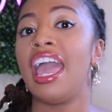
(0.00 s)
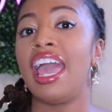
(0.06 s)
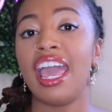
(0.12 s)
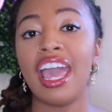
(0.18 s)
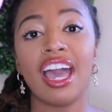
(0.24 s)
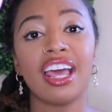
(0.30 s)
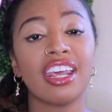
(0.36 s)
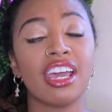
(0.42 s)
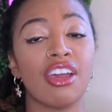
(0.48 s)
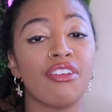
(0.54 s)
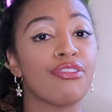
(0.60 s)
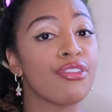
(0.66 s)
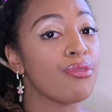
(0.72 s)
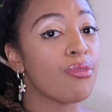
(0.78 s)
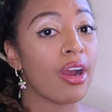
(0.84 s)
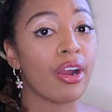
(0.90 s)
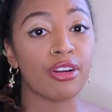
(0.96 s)
And if
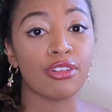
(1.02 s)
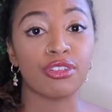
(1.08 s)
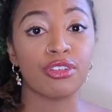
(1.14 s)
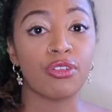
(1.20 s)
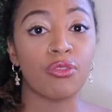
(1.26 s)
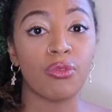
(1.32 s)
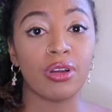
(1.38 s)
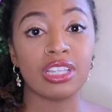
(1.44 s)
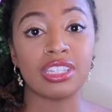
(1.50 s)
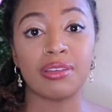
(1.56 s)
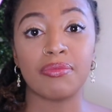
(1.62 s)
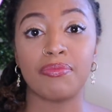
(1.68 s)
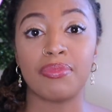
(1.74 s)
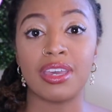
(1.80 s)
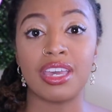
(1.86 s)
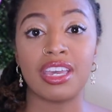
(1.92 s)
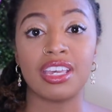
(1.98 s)
you are going to
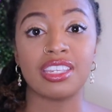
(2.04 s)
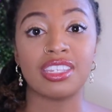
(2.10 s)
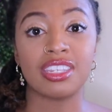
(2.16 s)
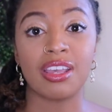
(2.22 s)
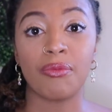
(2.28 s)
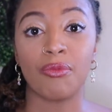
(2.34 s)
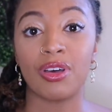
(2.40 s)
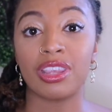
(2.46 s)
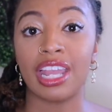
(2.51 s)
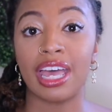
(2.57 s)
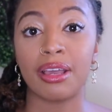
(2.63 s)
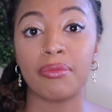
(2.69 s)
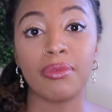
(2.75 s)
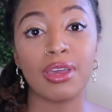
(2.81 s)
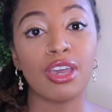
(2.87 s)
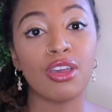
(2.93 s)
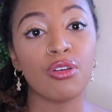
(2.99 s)
be someone
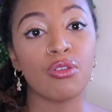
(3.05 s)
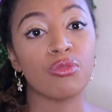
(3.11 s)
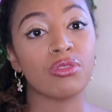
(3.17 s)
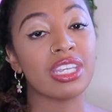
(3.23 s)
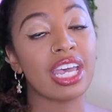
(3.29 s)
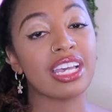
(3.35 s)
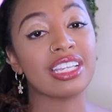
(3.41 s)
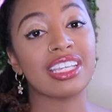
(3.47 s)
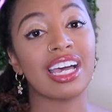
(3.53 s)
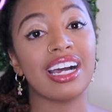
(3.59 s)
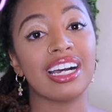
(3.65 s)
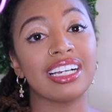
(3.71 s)
like me who takes